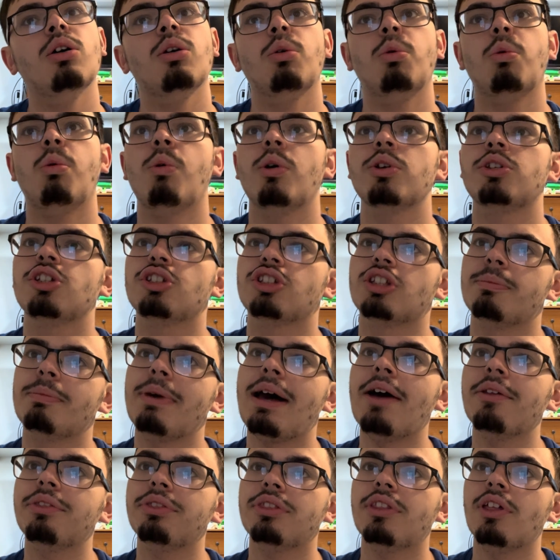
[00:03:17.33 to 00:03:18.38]
which is
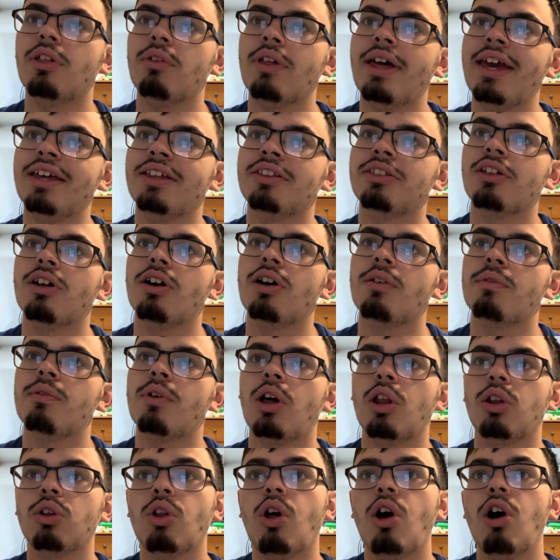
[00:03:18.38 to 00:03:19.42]
about the length of a
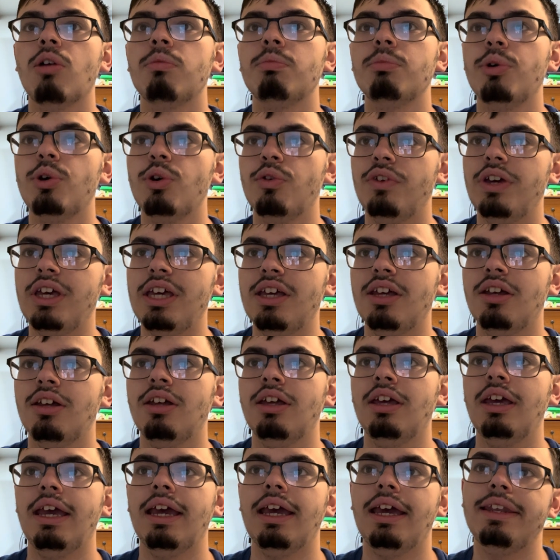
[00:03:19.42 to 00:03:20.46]
long movie,
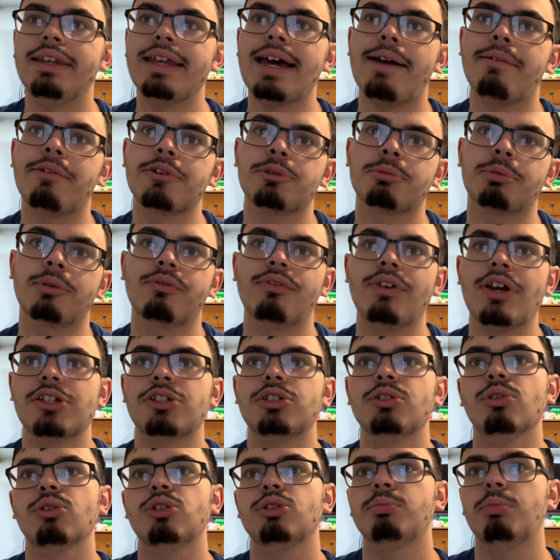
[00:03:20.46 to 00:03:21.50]
an average
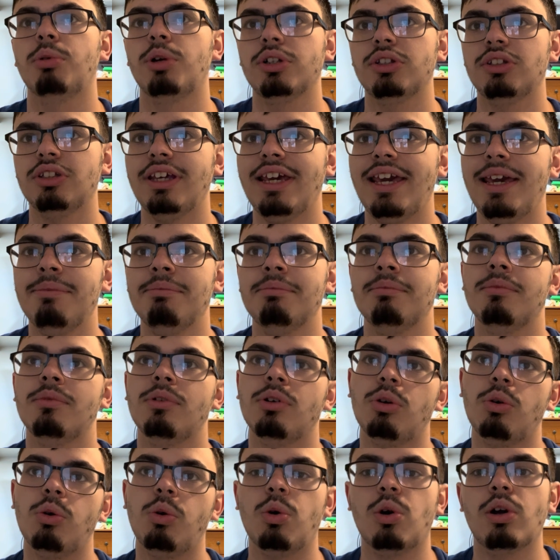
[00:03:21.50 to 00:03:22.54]
professional sports game,
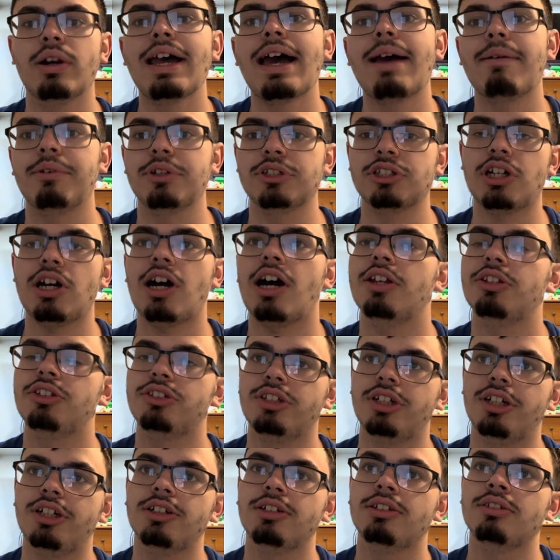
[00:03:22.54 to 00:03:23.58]
or an average
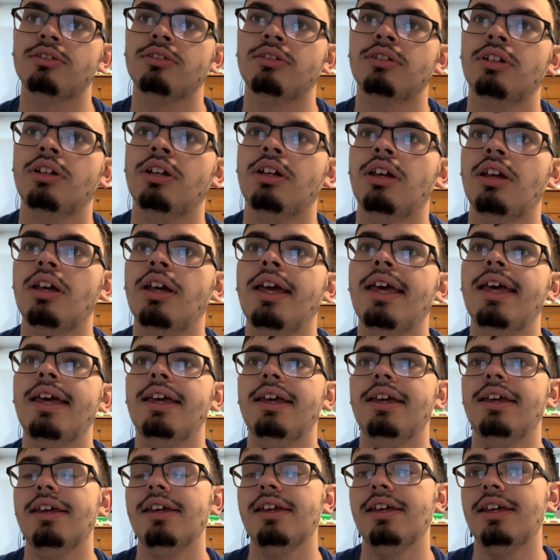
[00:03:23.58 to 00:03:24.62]
concert.
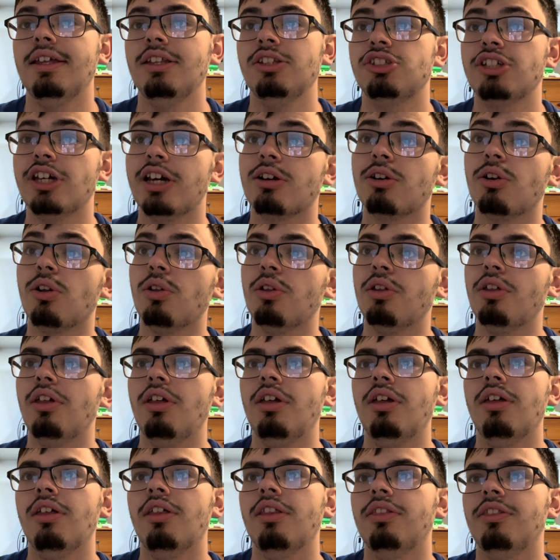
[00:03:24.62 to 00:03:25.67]
In general,
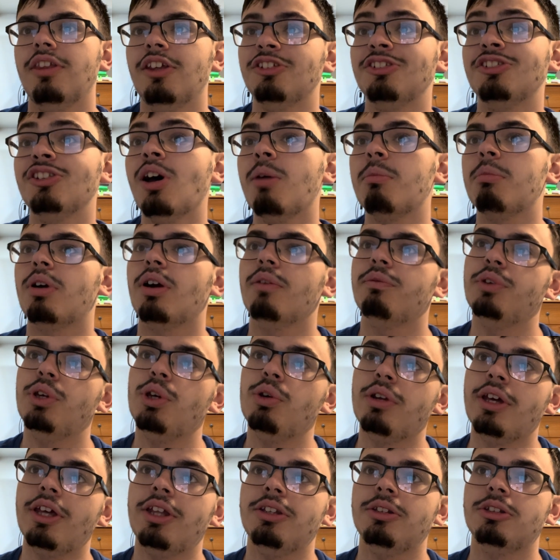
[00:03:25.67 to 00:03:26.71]
this number of
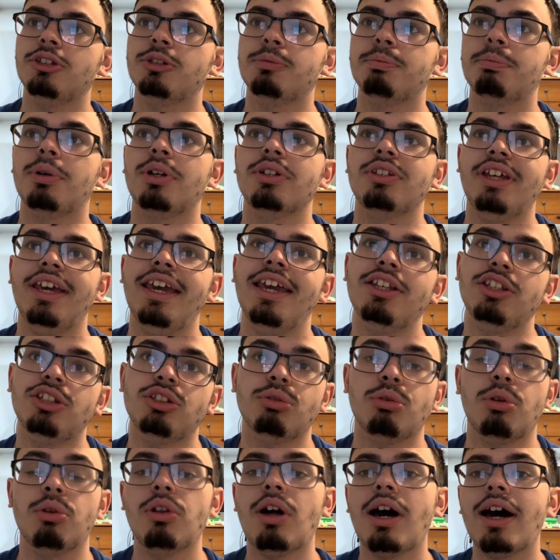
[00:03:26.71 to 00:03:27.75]
units pertains to
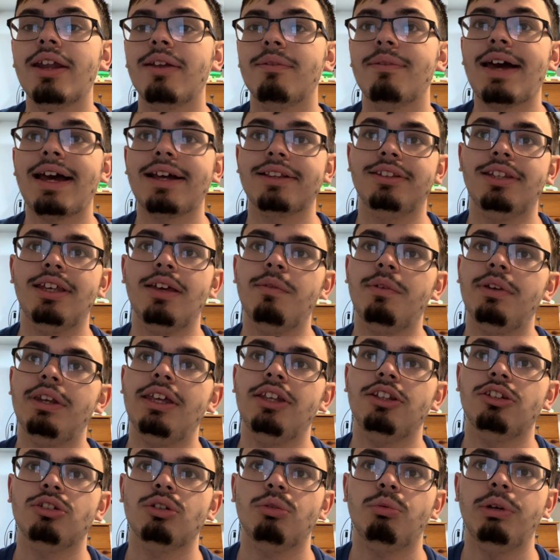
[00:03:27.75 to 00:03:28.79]
a lot of
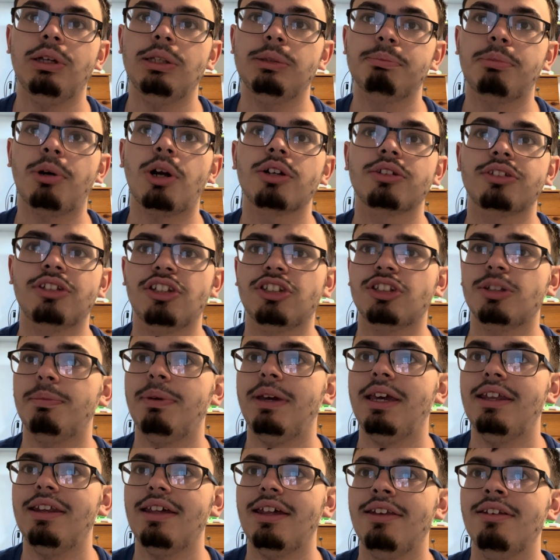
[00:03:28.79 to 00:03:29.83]
activities we
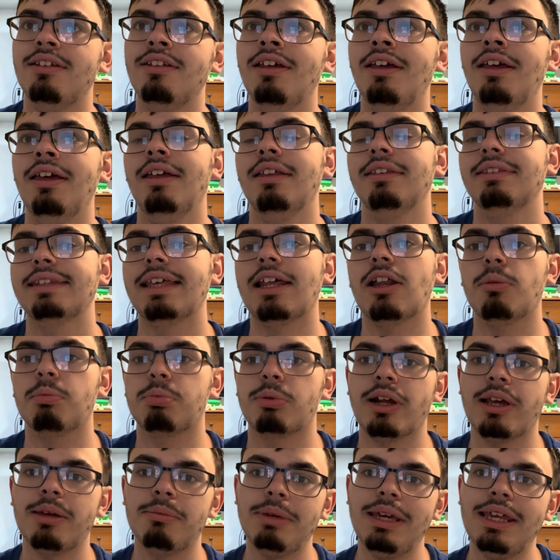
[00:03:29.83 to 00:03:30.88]
participate in that'll
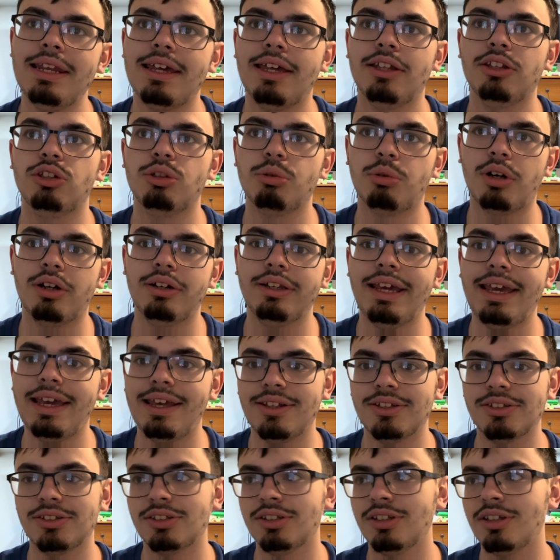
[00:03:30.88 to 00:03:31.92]
bring meaning to our
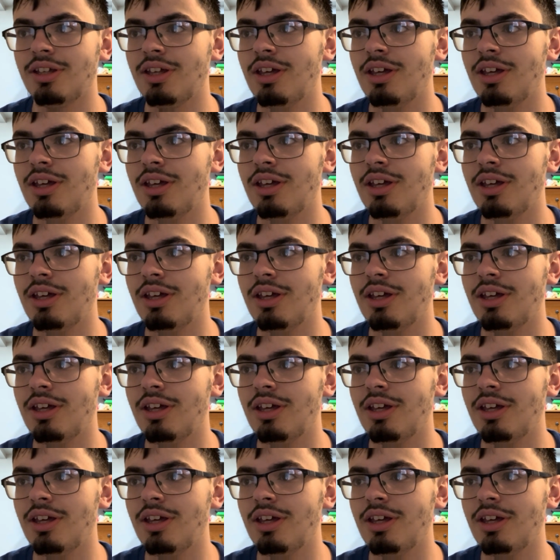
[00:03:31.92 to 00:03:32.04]
days.